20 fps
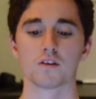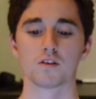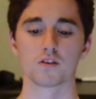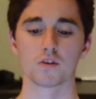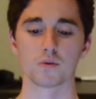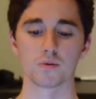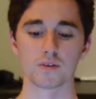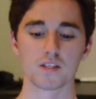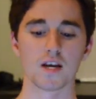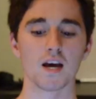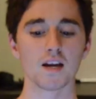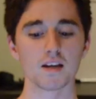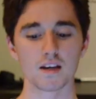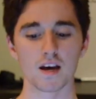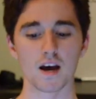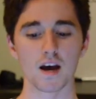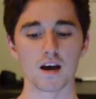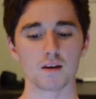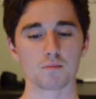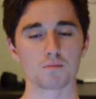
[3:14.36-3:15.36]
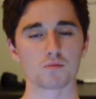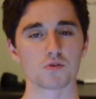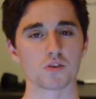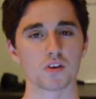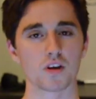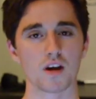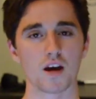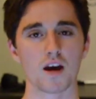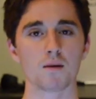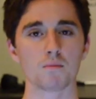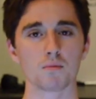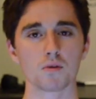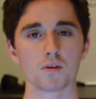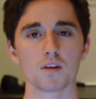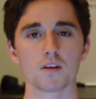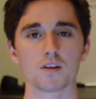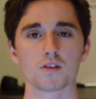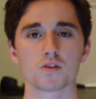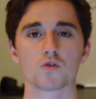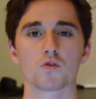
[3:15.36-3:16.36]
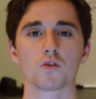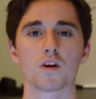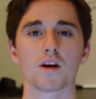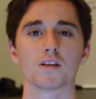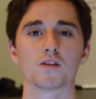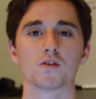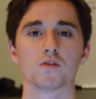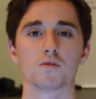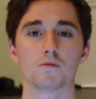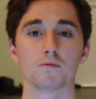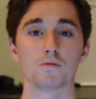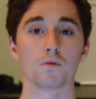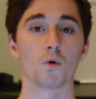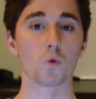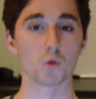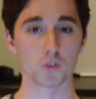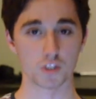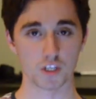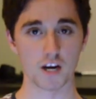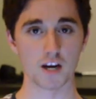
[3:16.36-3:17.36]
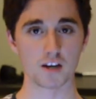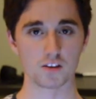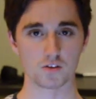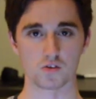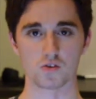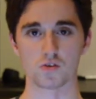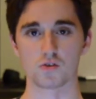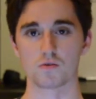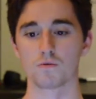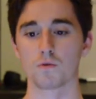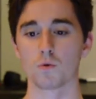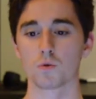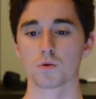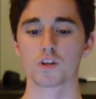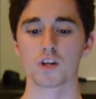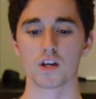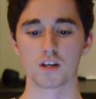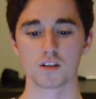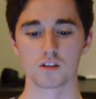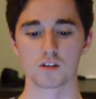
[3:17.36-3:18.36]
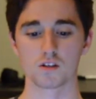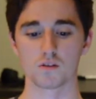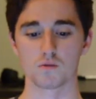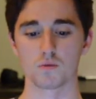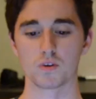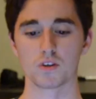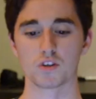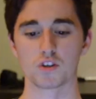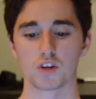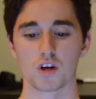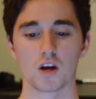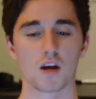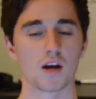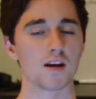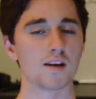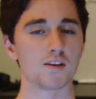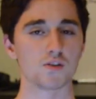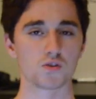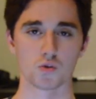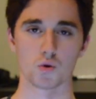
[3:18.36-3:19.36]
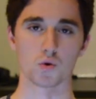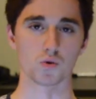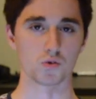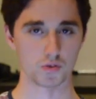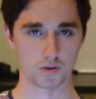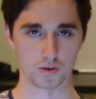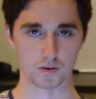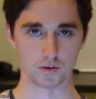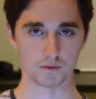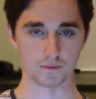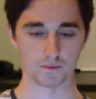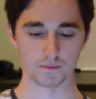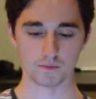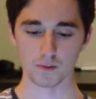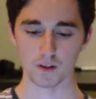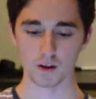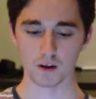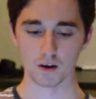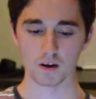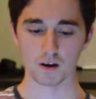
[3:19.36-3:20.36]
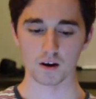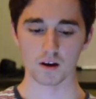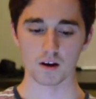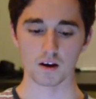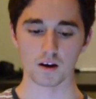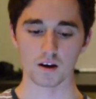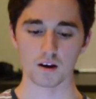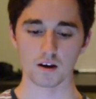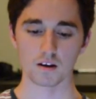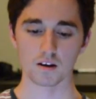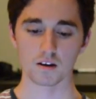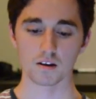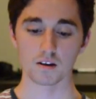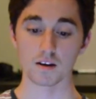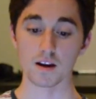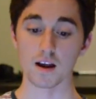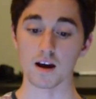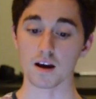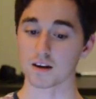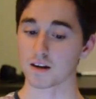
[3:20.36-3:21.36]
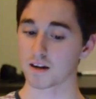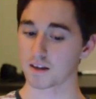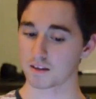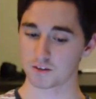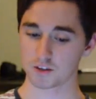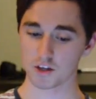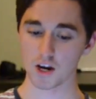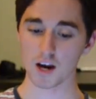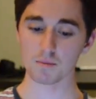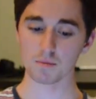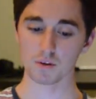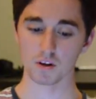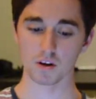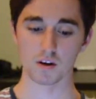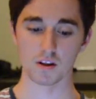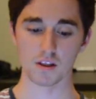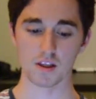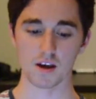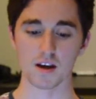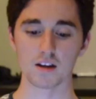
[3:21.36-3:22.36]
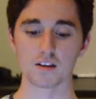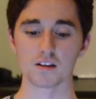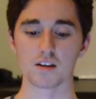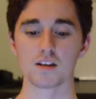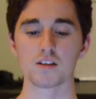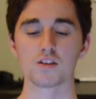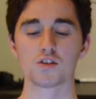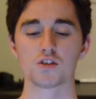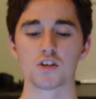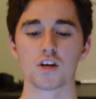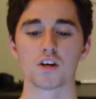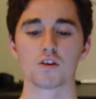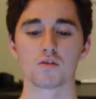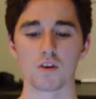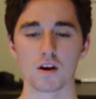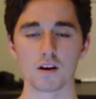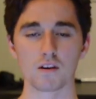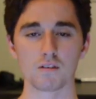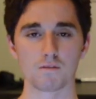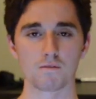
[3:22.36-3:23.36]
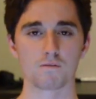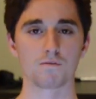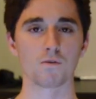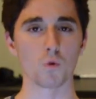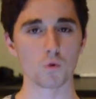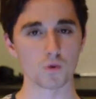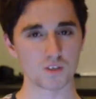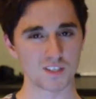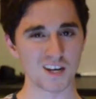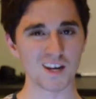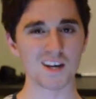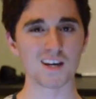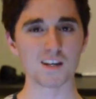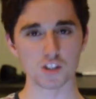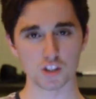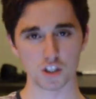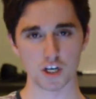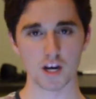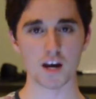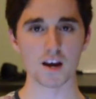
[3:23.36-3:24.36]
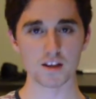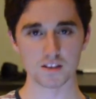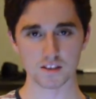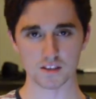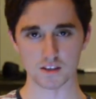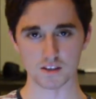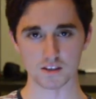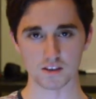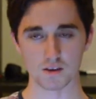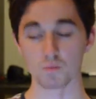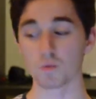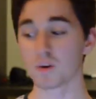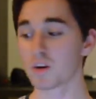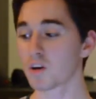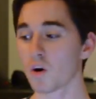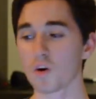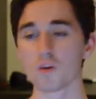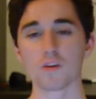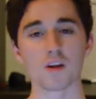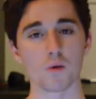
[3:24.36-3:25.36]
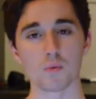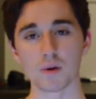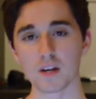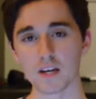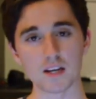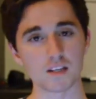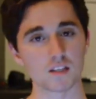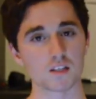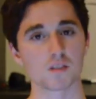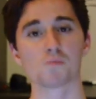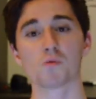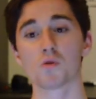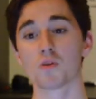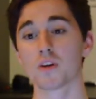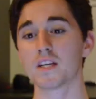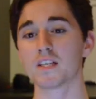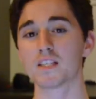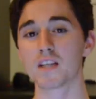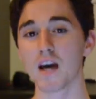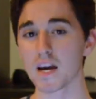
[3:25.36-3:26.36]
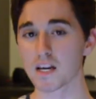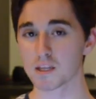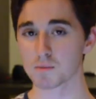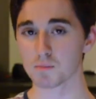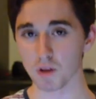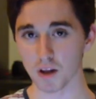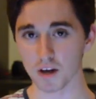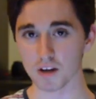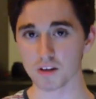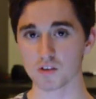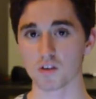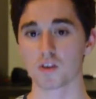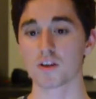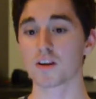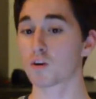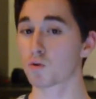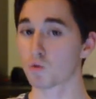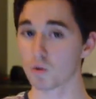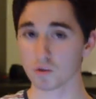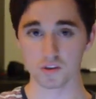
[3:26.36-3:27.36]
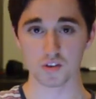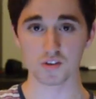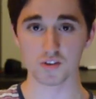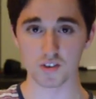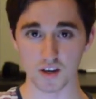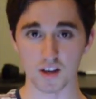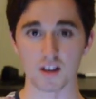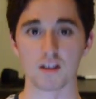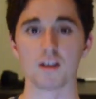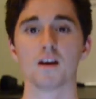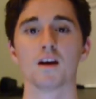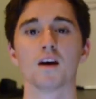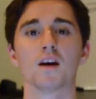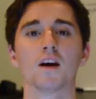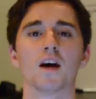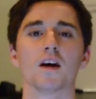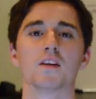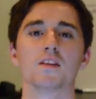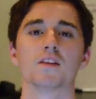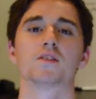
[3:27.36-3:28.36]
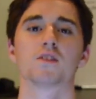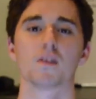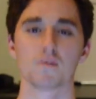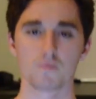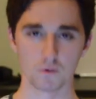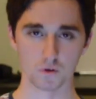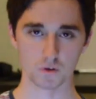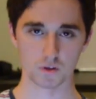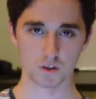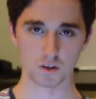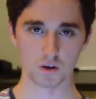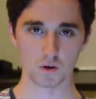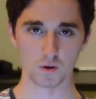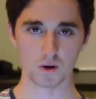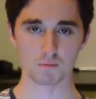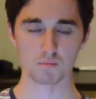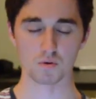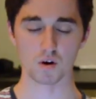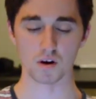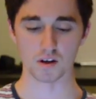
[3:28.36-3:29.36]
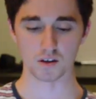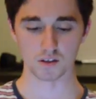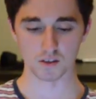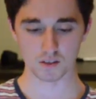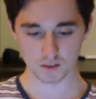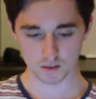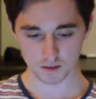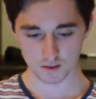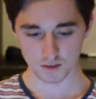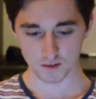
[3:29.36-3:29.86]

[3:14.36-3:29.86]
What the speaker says: So in 10 games, Campbell has created 4 chances of which he scored 2. Now, Chamberlain, on the other hand, he's generated 14 chances, and we know that when he gets the ball, he takes players on, he crosses it in, and there's unfortunately no end product.